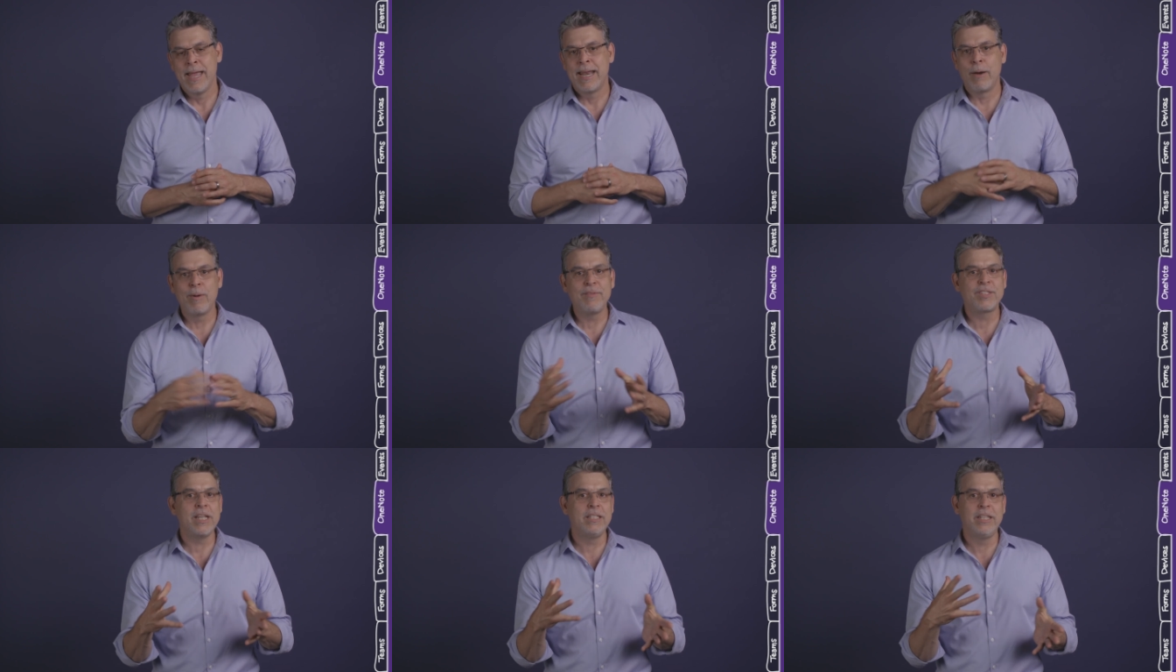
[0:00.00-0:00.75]
Now, we've
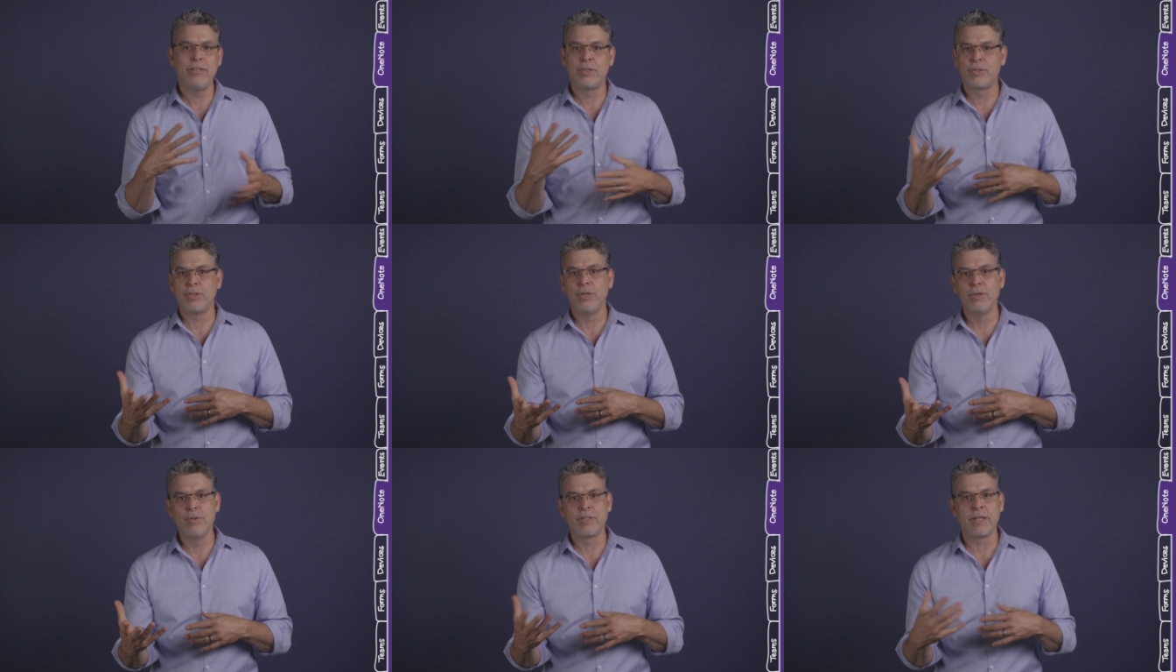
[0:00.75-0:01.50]
seen teachers
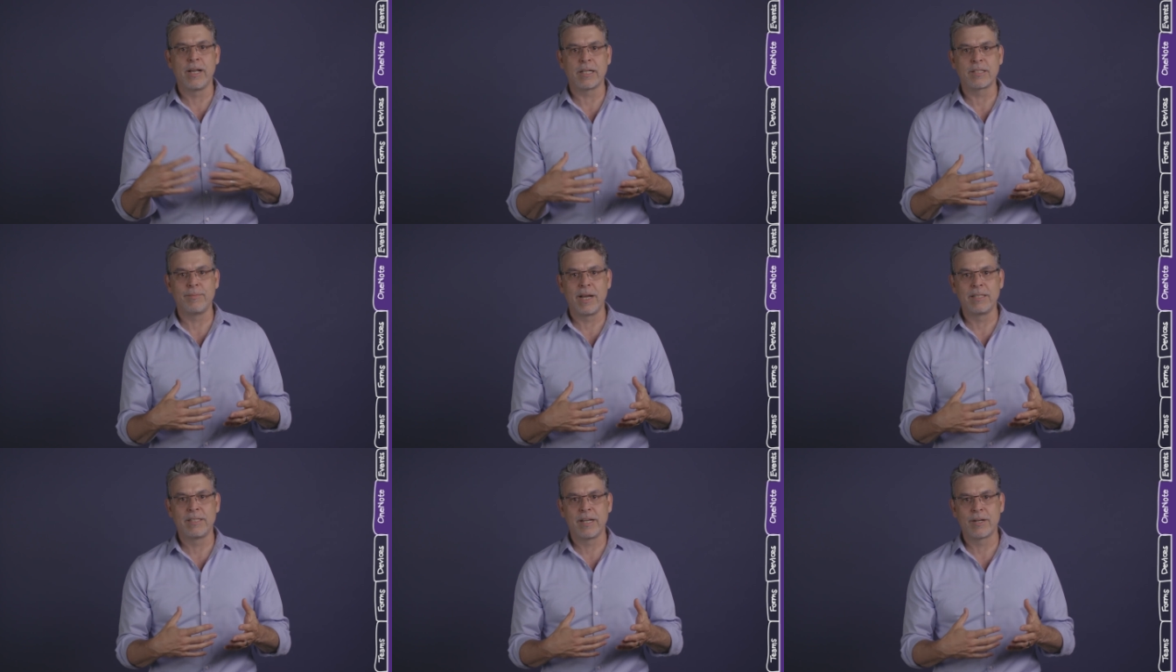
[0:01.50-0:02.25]
use and
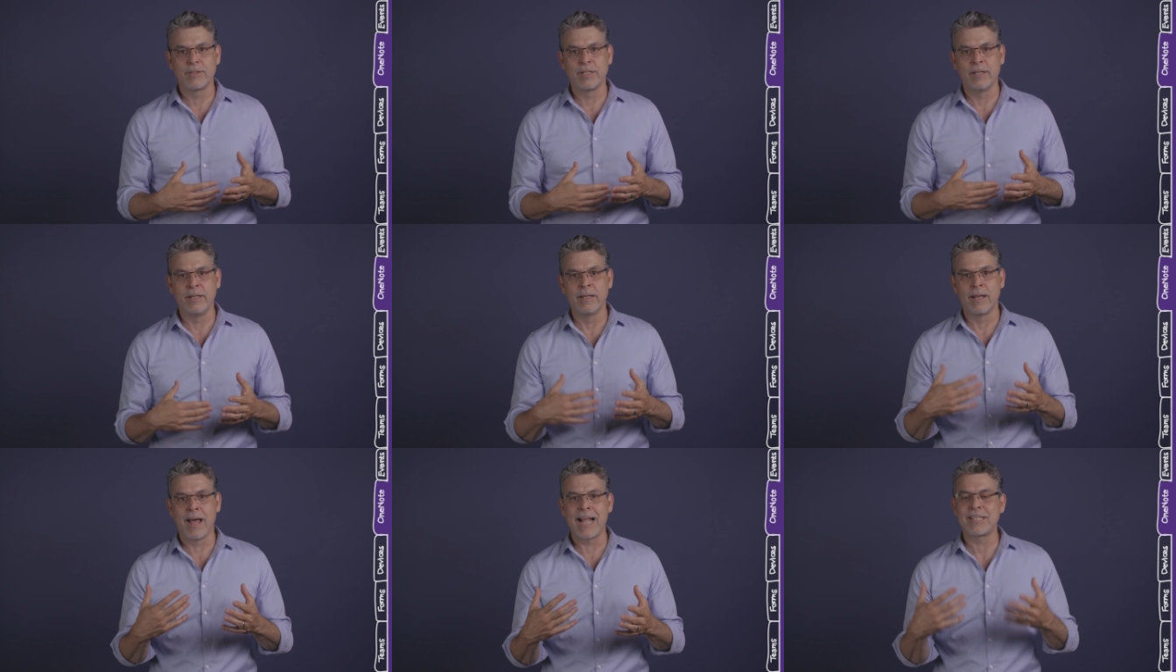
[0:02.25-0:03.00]
customize stickers in
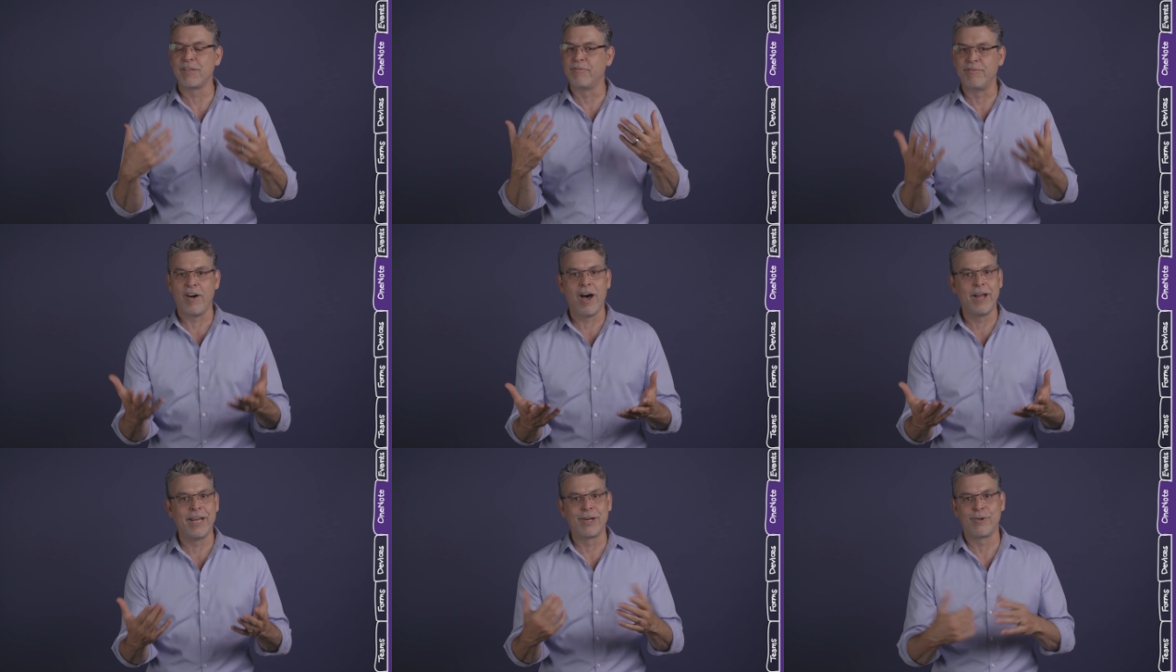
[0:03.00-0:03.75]
lots of
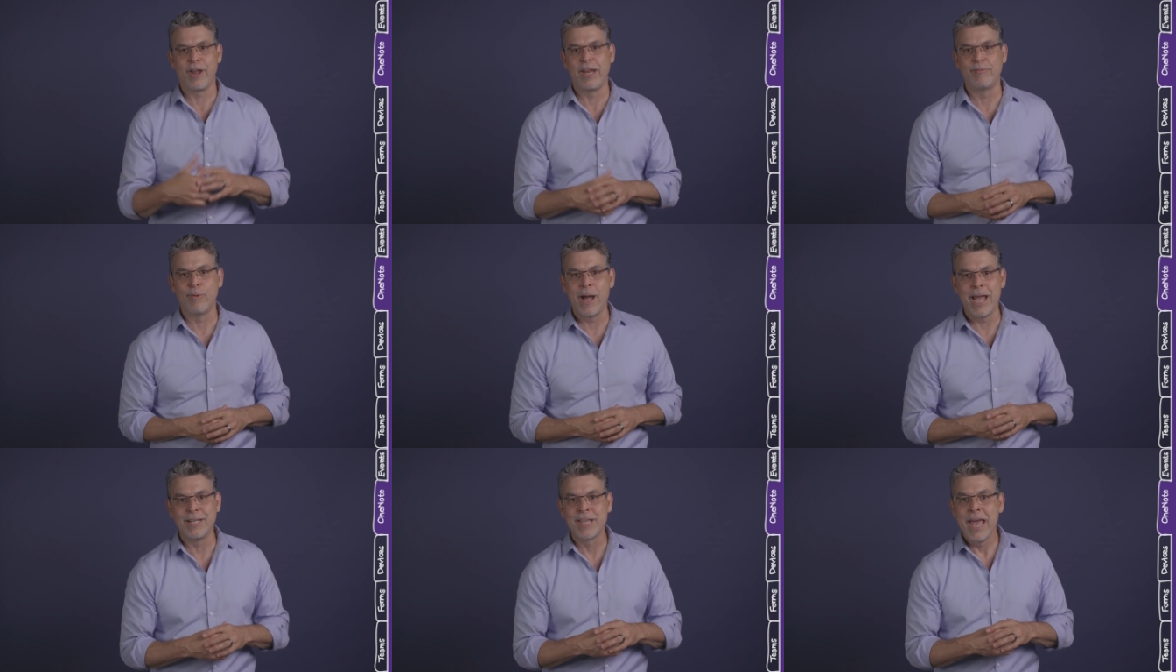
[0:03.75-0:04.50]
fun and creative
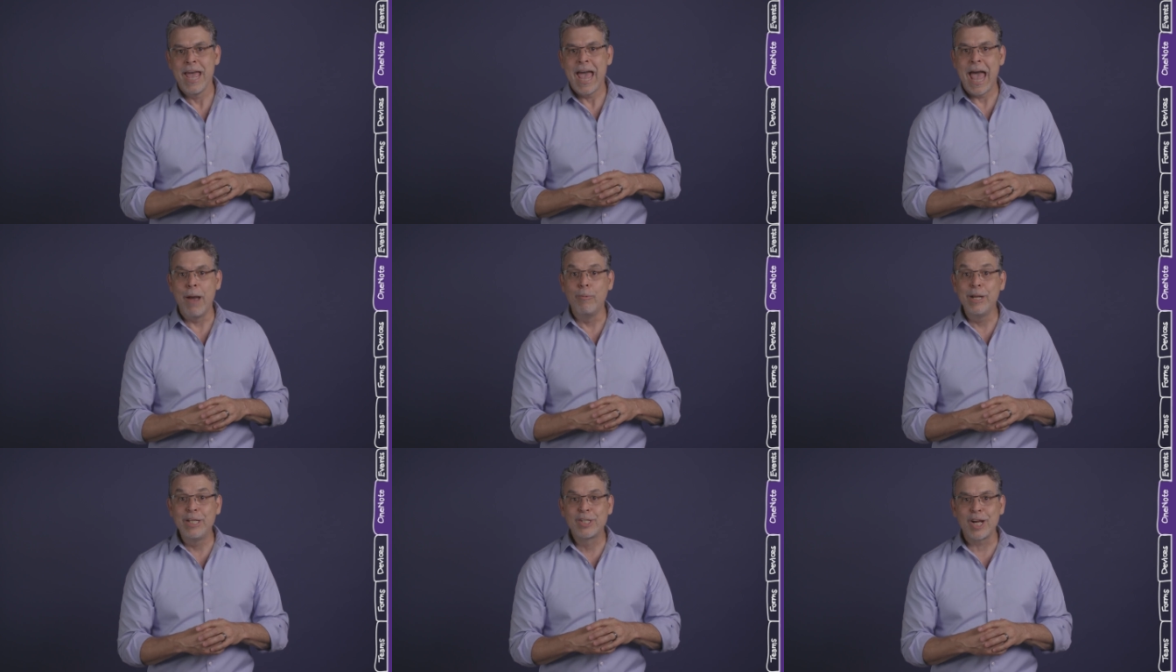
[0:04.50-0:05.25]
ways, and
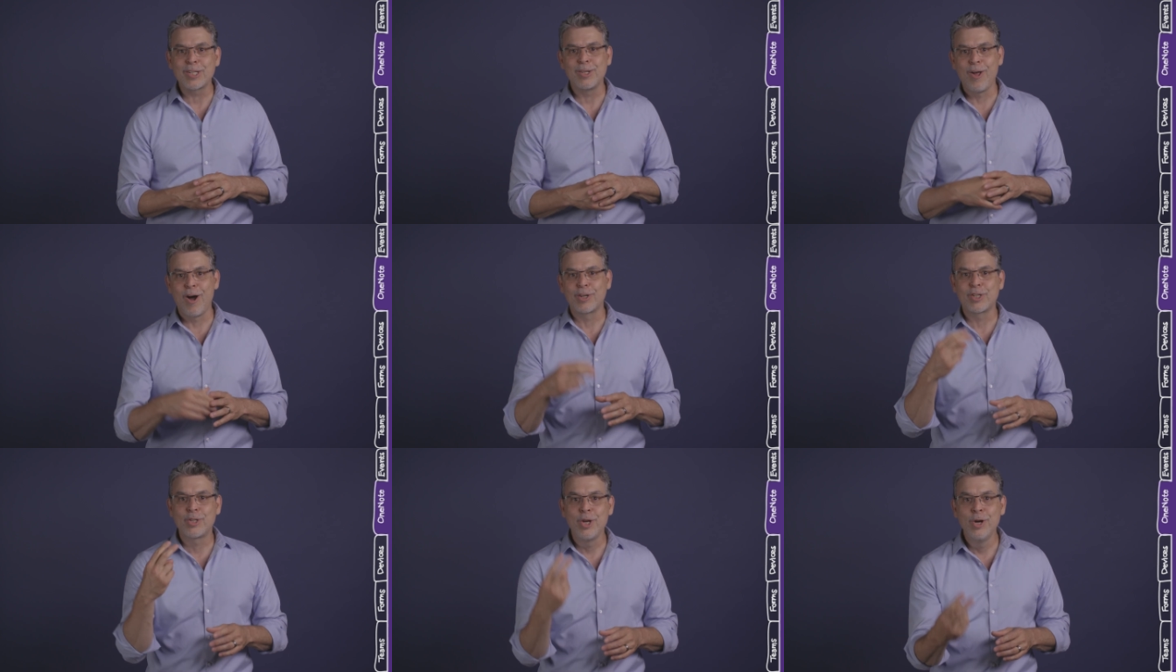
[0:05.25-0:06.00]
we just
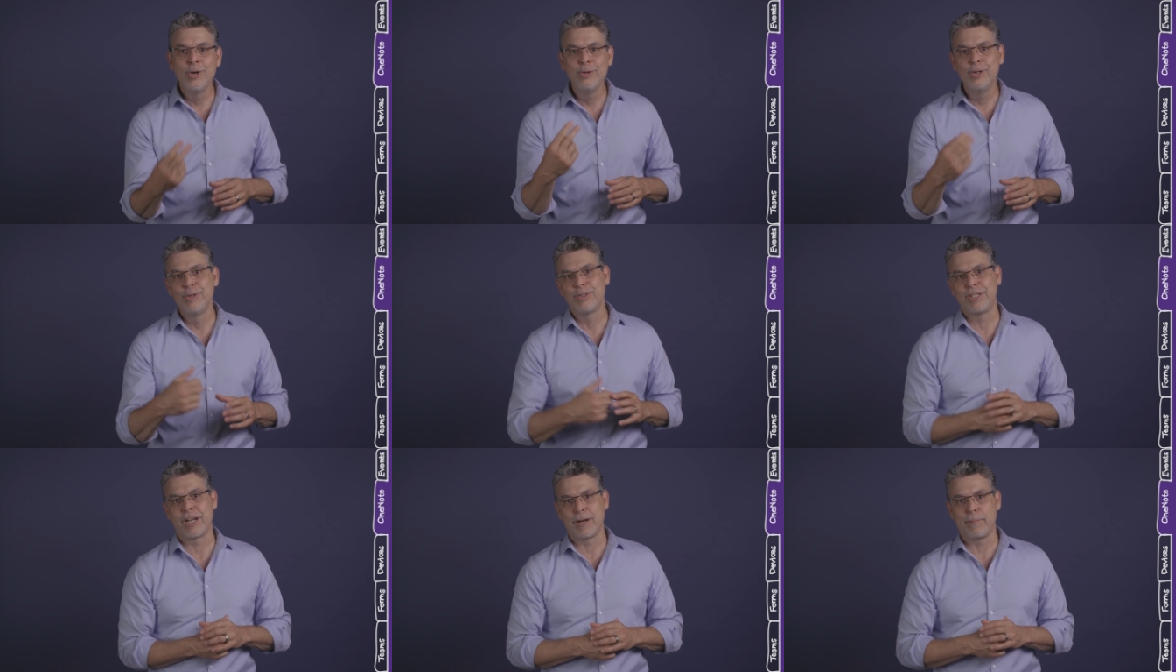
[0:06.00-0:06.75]
launched two new
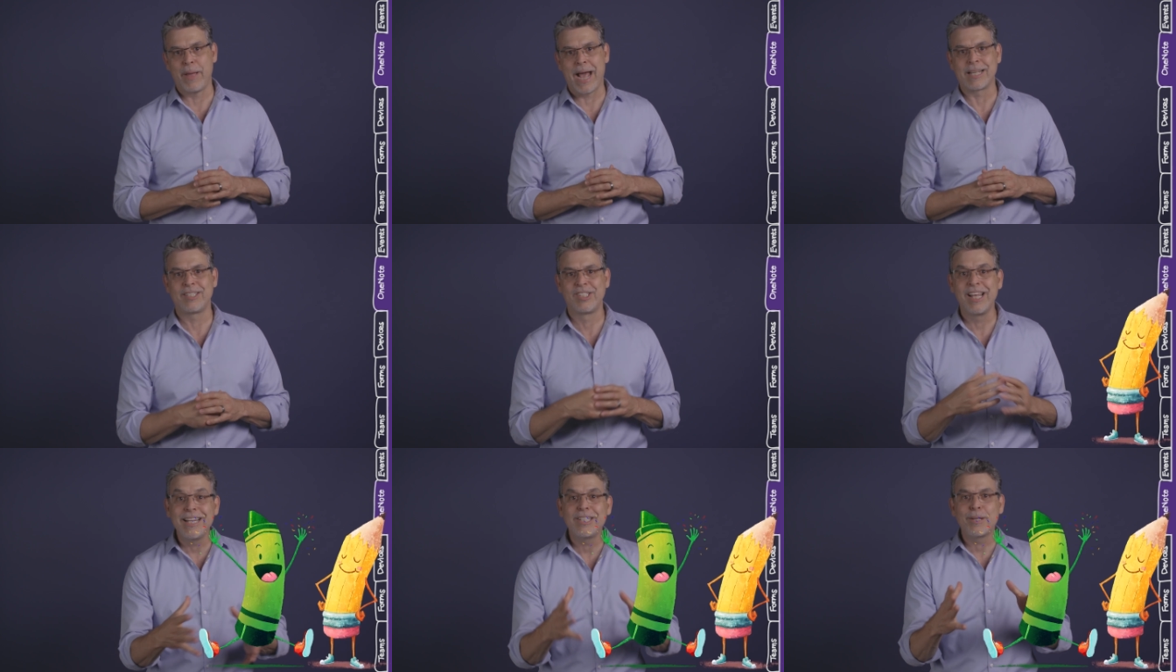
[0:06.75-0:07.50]
sticker packs,
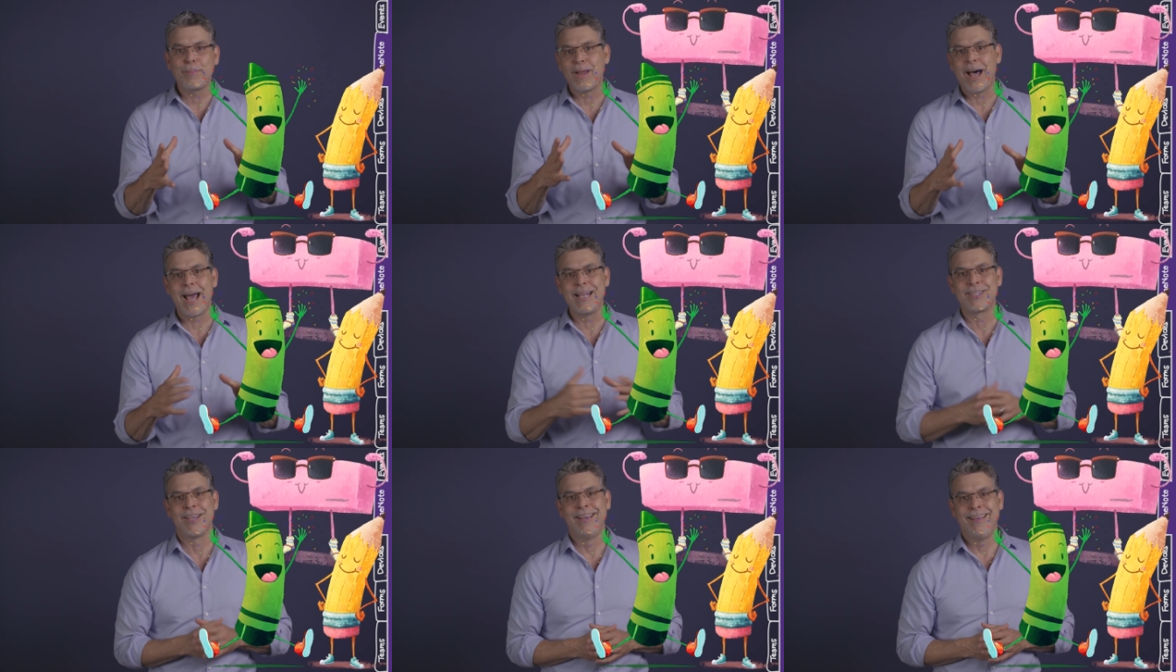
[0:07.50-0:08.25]
Silly Supplies